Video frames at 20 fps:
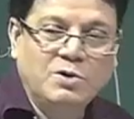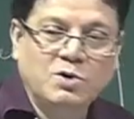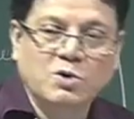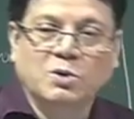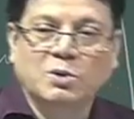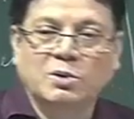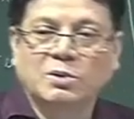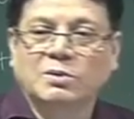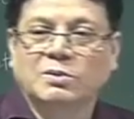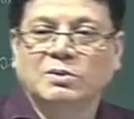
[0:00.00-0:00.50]

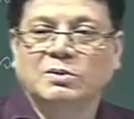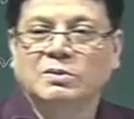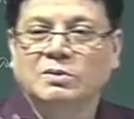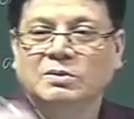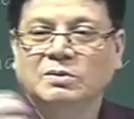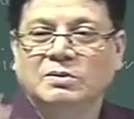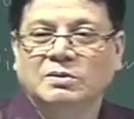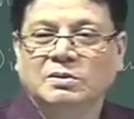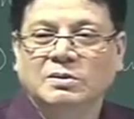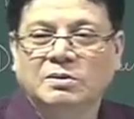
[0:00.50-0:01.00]
to
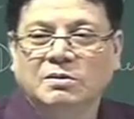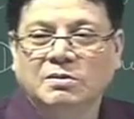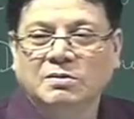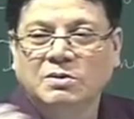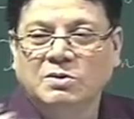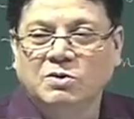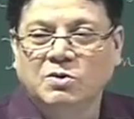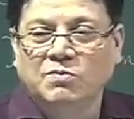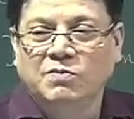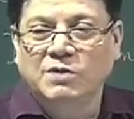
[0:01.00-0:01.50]

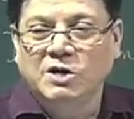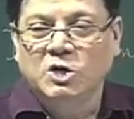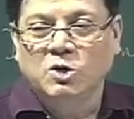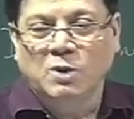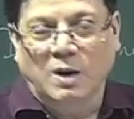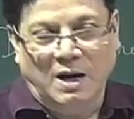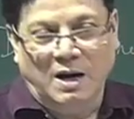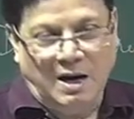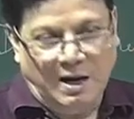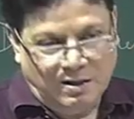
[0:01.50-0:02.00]

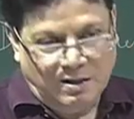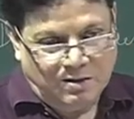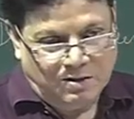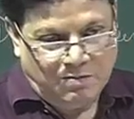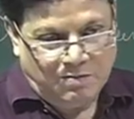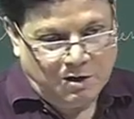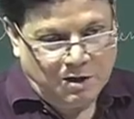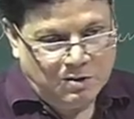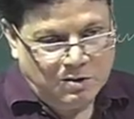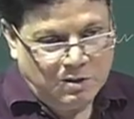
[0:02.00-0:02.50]
visualize,
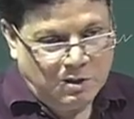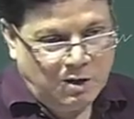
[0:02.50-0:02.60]
because you